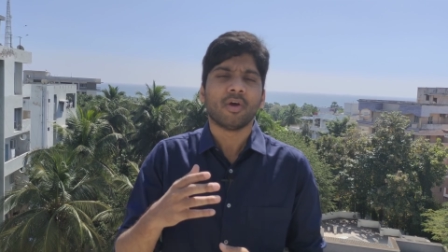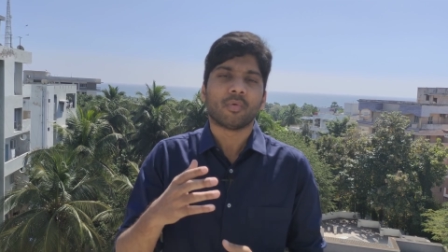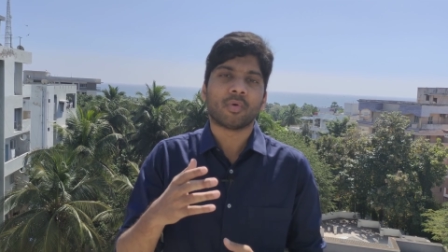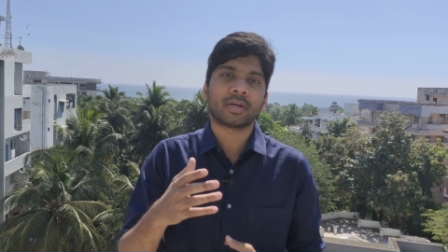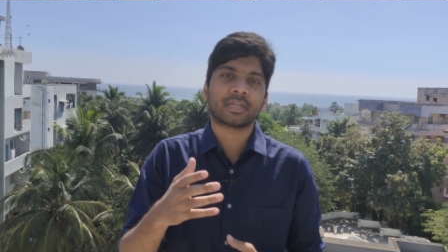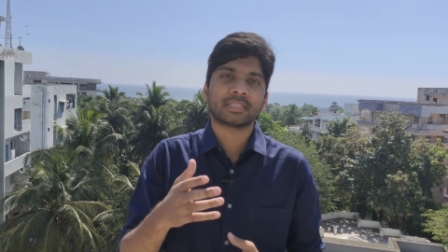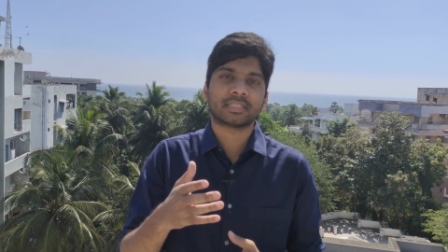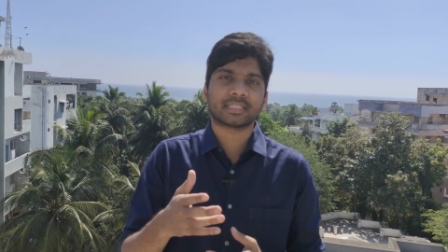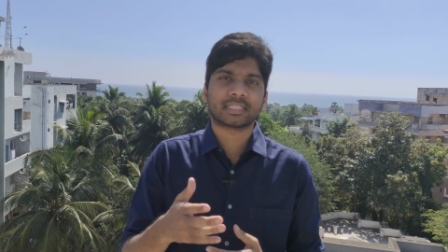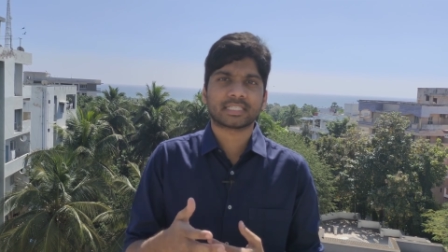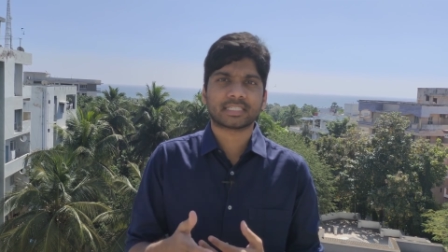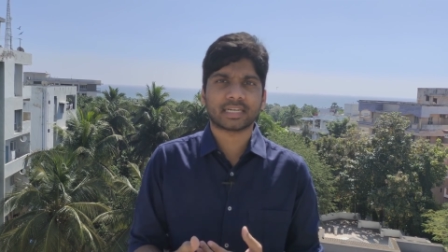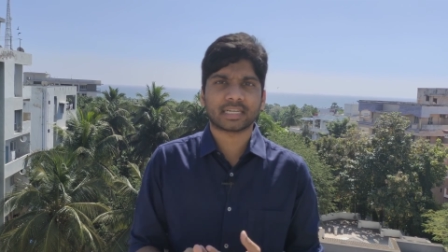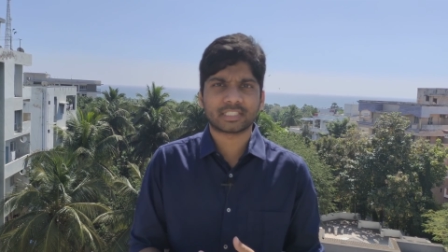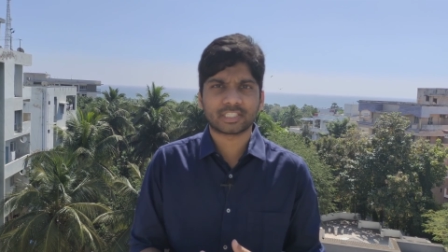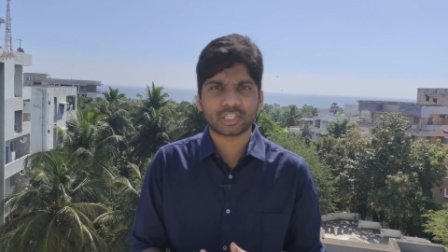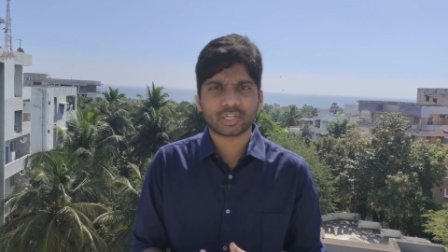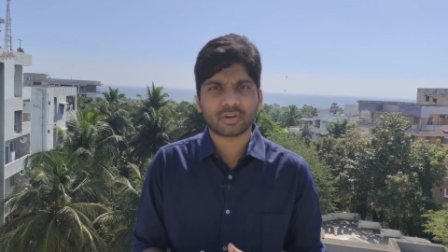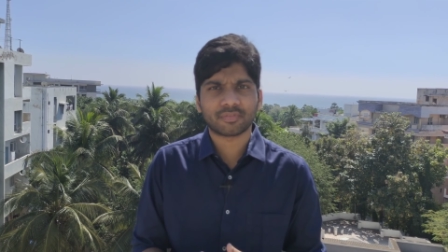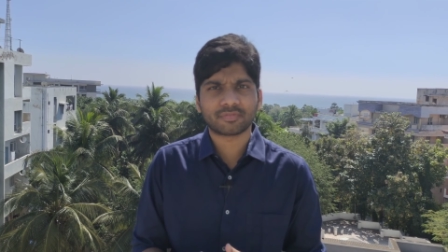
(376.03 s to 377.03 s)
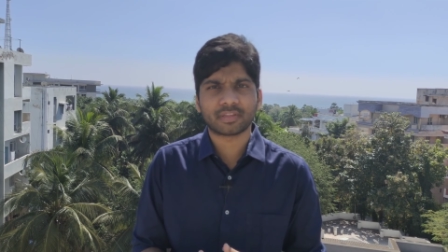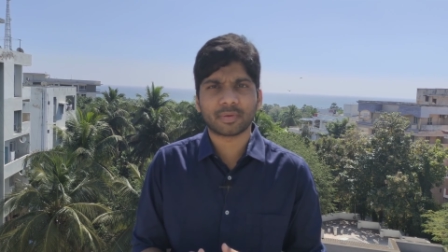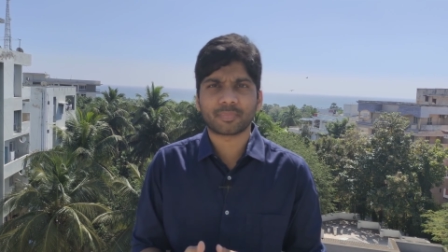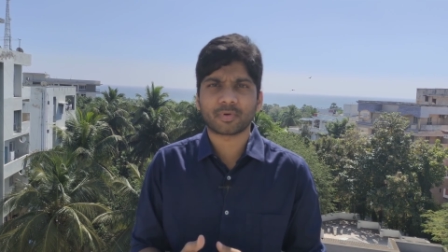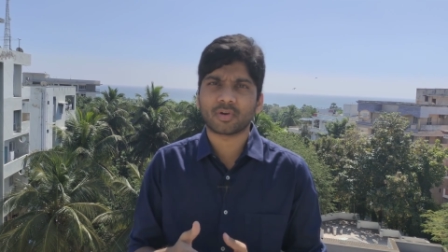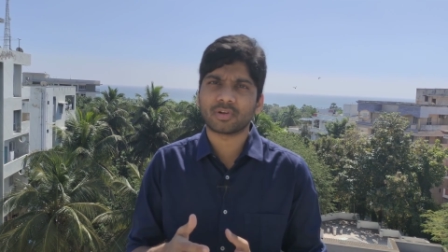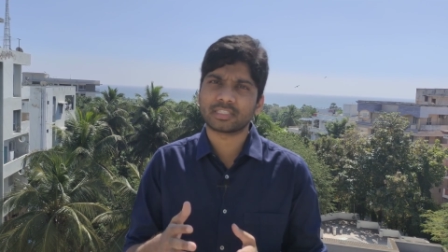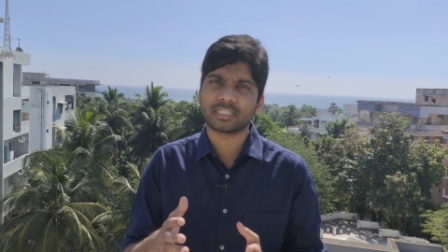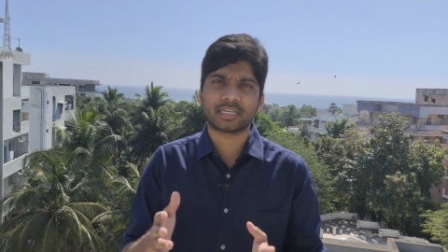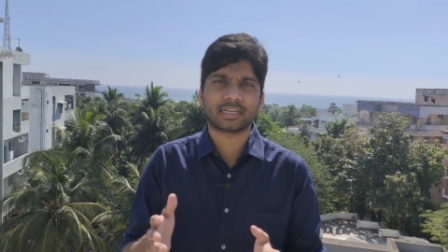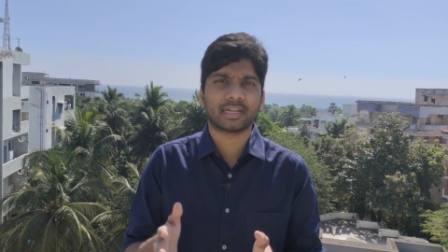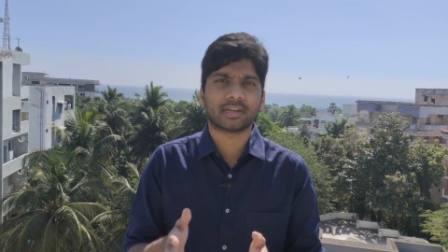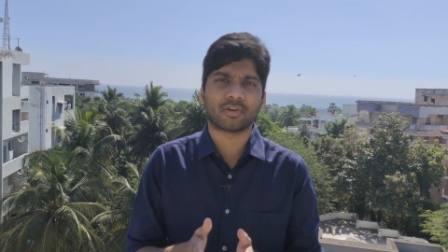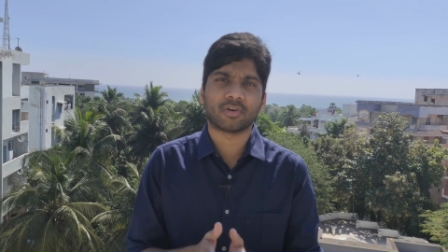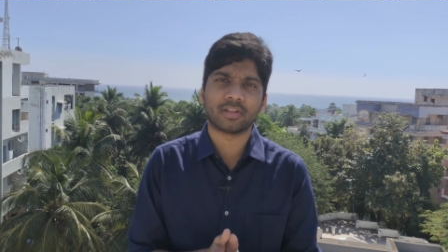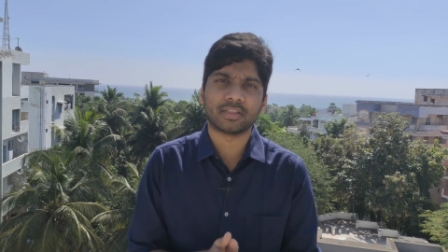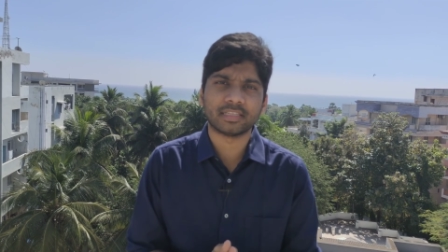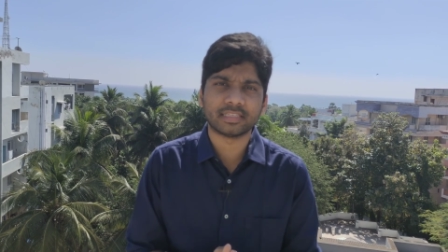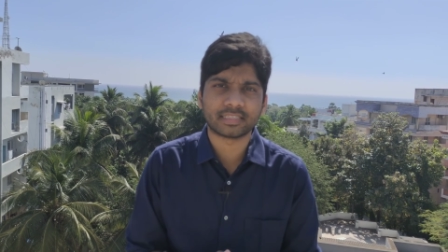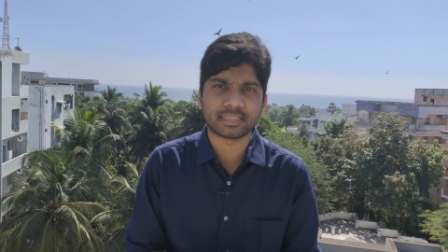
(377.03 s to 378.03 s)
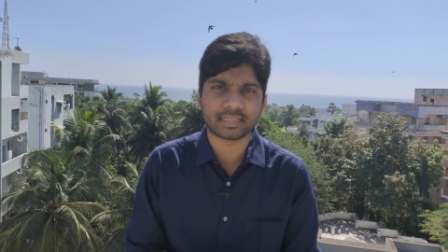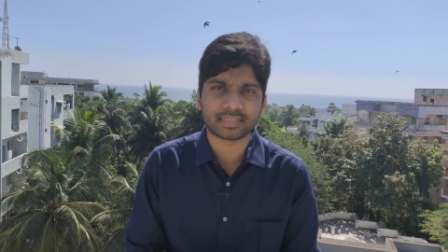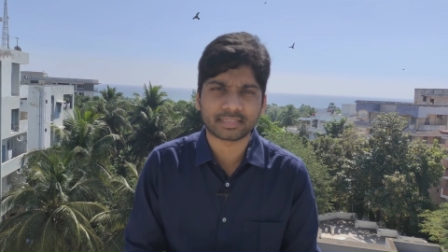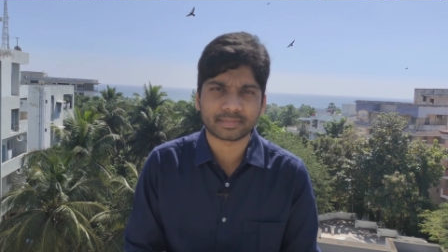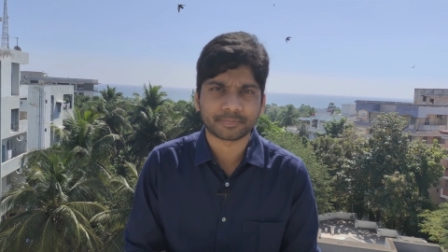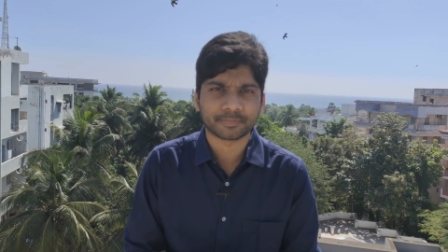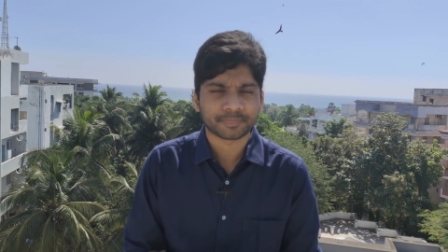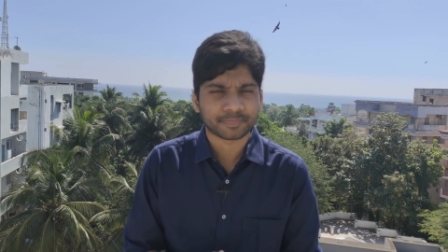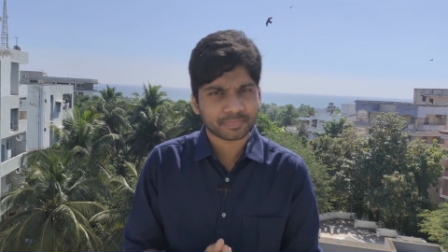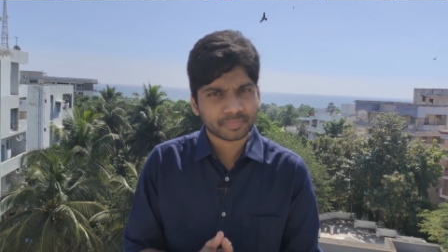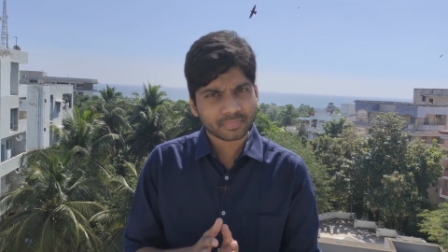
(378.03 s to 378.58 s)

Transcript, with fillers: what is the structure of the project and all these things.